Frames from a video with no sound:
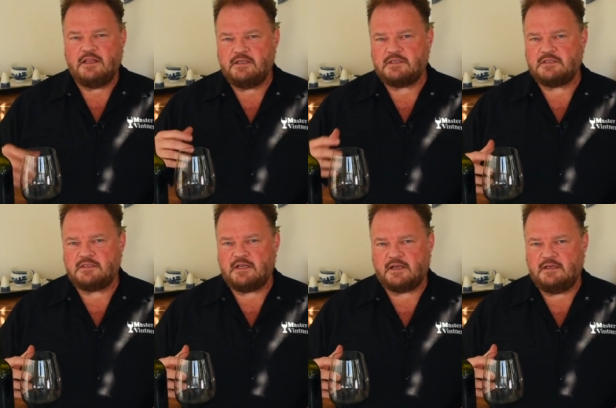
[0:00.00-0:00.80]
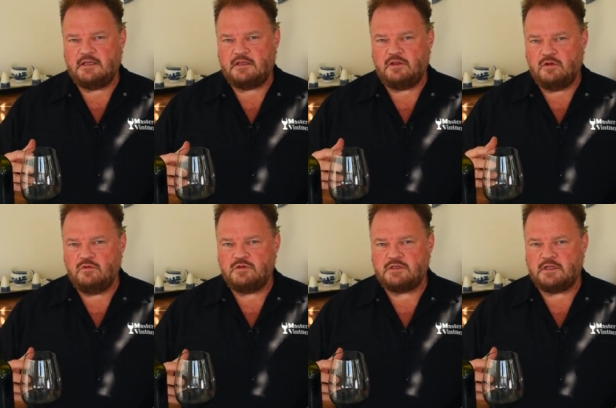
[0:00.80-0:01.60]
This is a technique
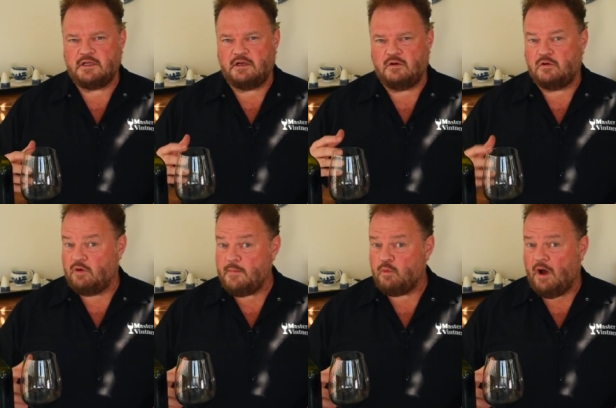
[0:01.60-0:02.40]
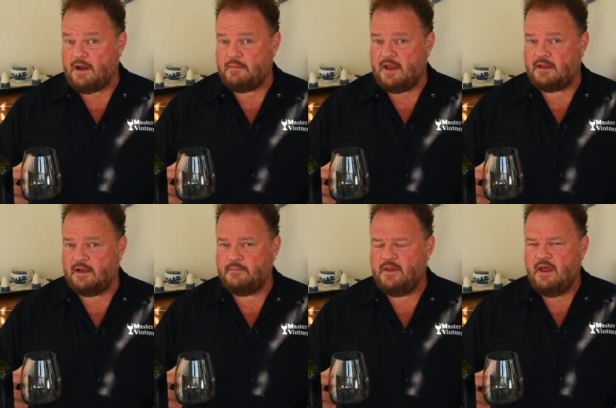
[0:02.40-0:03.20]
used in grape wine
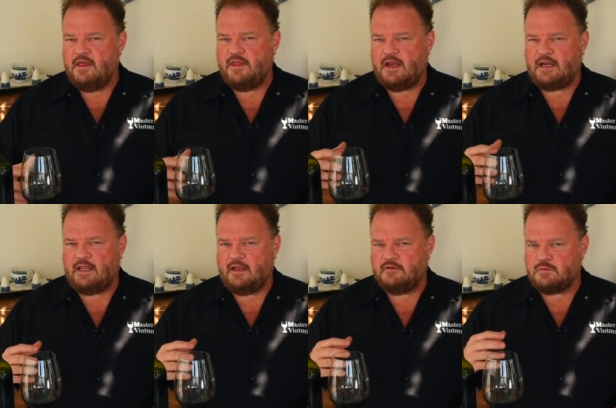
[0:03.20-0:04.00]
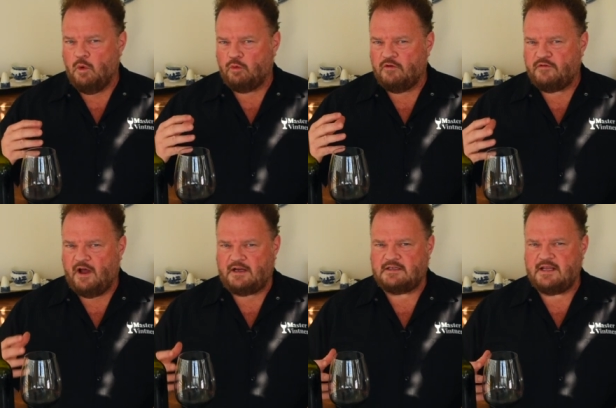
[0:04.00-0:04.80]
making that gives more
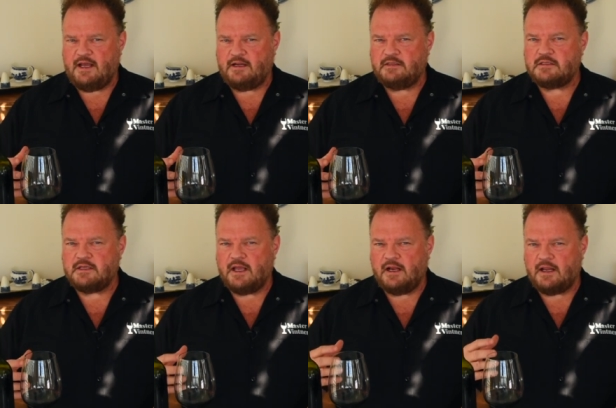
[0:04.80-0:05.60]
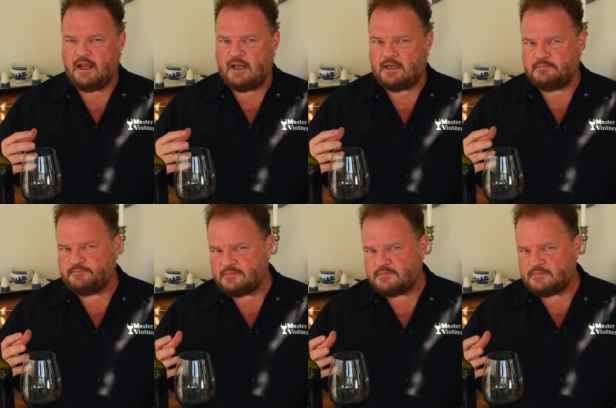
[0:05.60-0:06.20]
refined tannins and a